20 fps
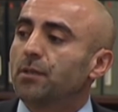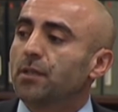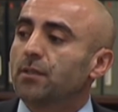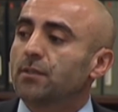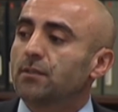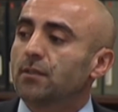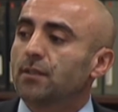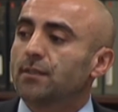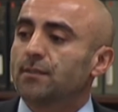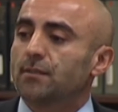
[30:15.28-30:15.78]

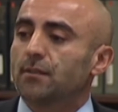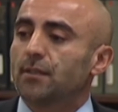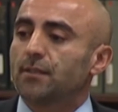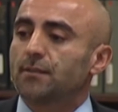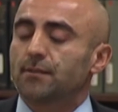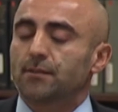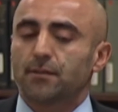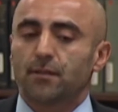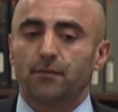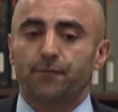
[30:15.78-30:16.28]
because it's
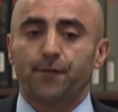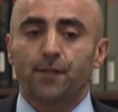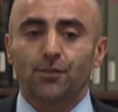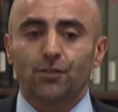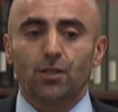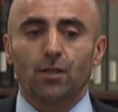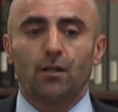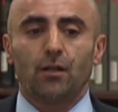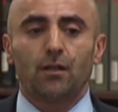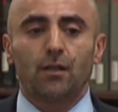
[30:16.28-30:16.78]
it's
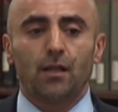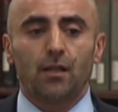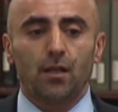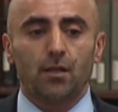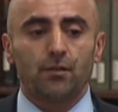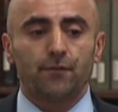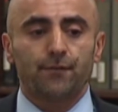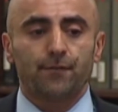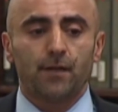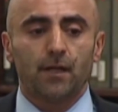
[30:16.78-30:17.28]
official. A
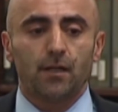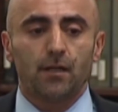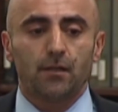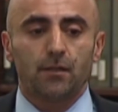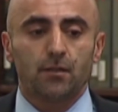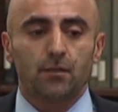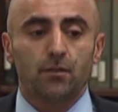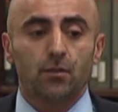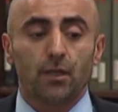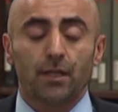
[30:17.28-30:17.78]
lot of
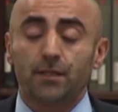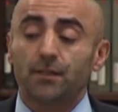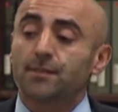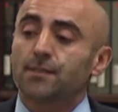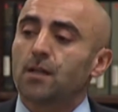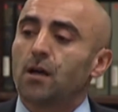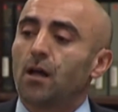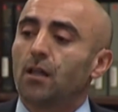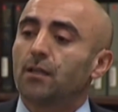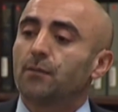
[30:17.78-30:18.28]
uh,
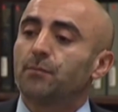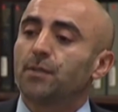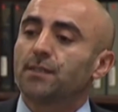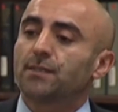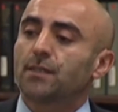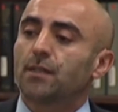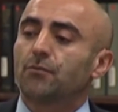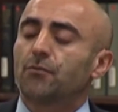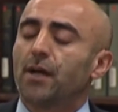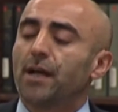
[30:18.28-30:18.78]
Gulenist
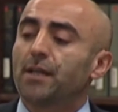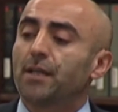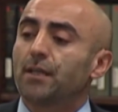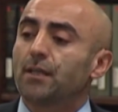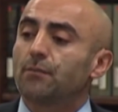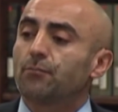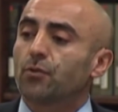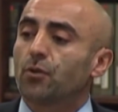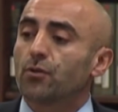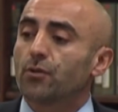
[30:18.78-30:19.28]
columnists are
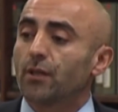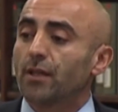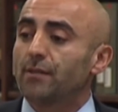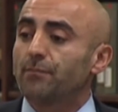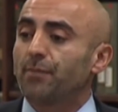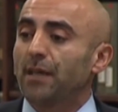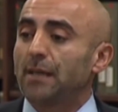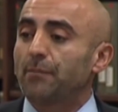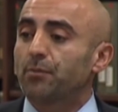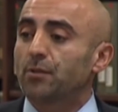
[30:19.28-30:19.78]
writing in
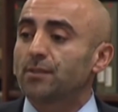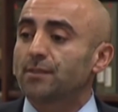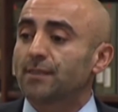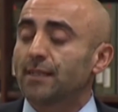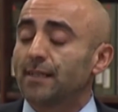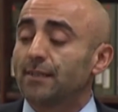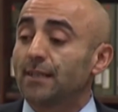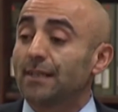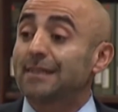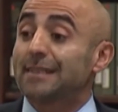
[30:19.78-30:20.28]
pro-Gulen papers
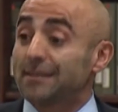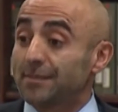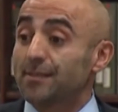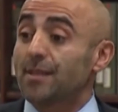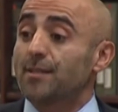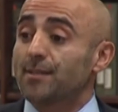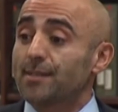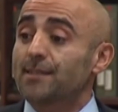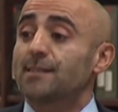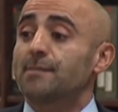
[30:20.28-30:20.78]
saying that this
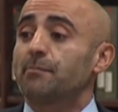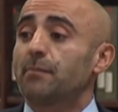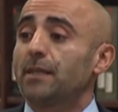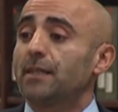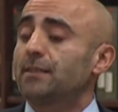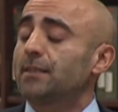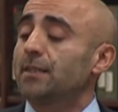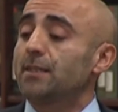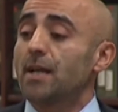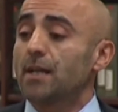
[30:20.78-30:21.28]
is a
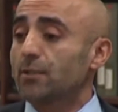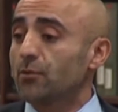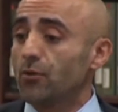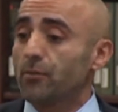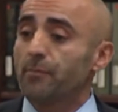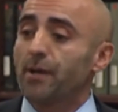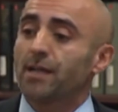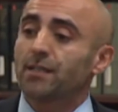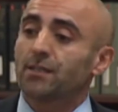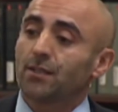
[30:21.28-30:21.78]
split. They're not
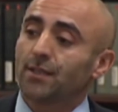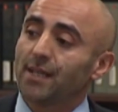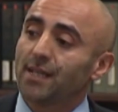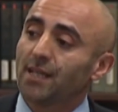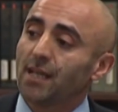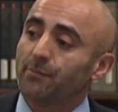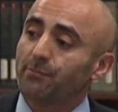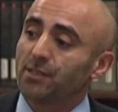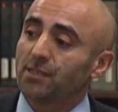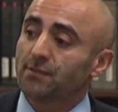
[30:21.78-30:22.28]
going back to the A
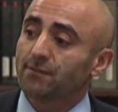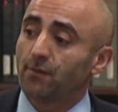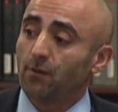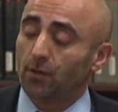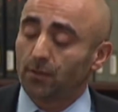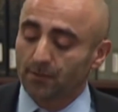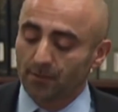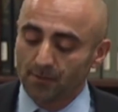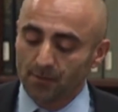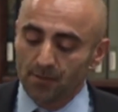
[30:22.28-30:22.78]
K P's
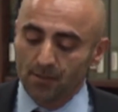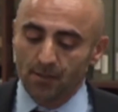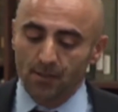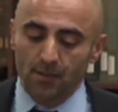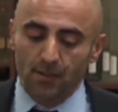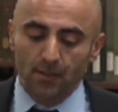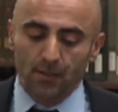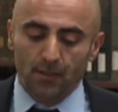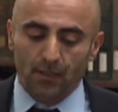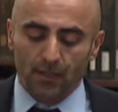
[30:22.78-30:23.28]
fault.
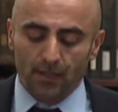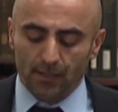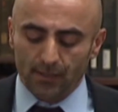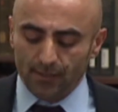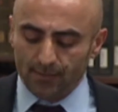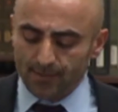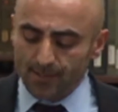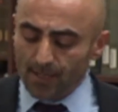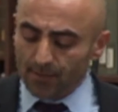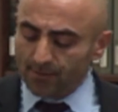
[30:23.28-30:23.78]
Uh,
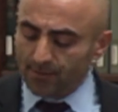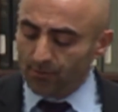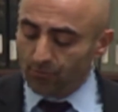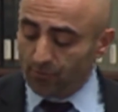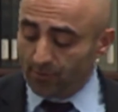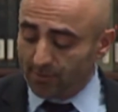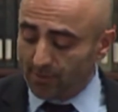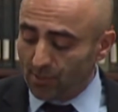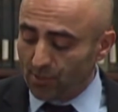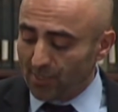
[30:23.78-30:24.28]
it's not
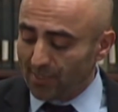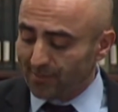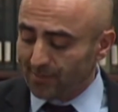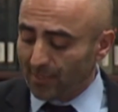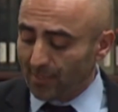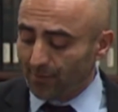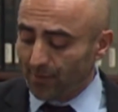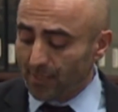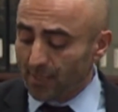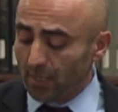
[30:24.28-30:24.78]
to suggest
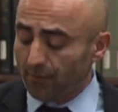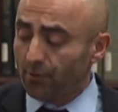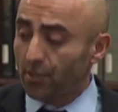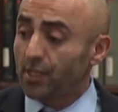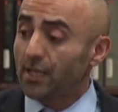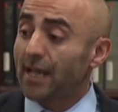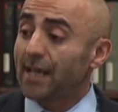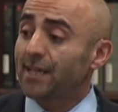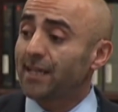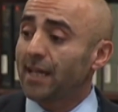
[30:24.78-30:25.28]
that the
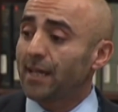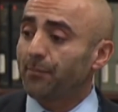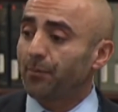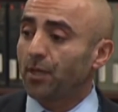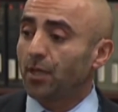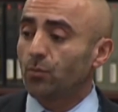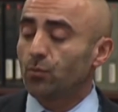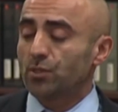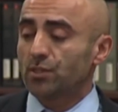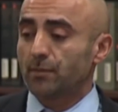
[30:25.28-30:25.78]
governing A K
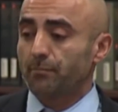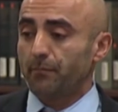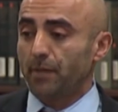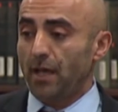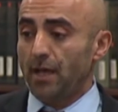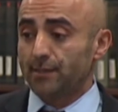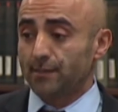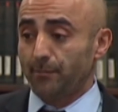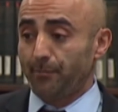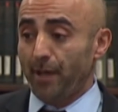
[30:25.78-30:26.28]
P, which
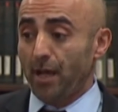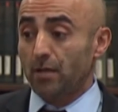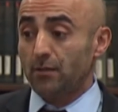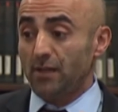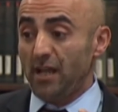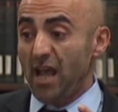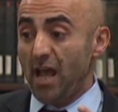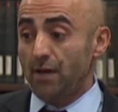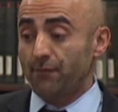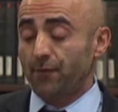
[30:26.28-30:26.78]
has
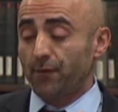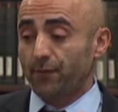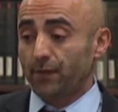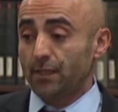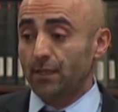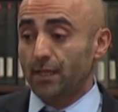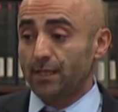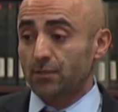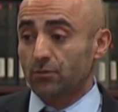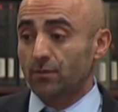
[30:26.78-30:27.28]
about half of
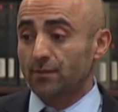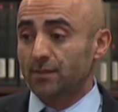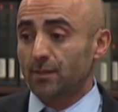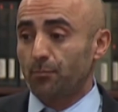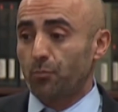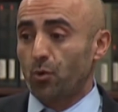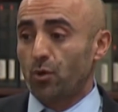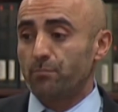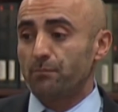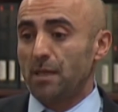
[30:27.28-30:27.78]
the electoral
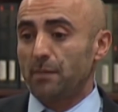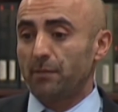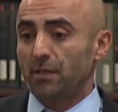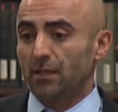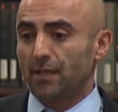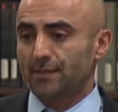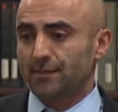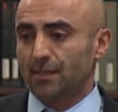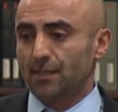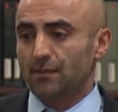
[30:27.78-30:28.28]
support, maybe
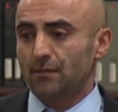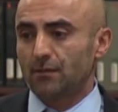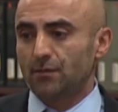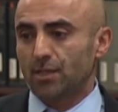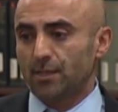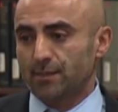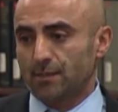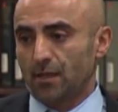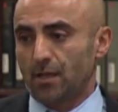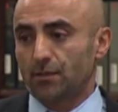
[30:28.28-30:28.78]
less than,
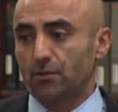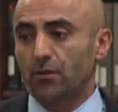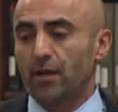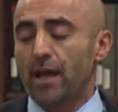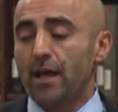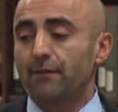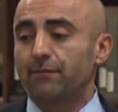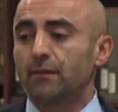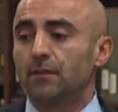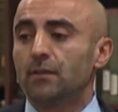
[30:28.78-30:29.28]
just under
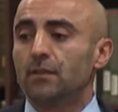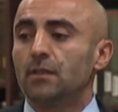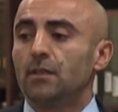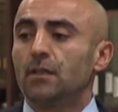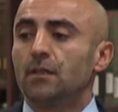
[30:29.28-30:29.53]
half,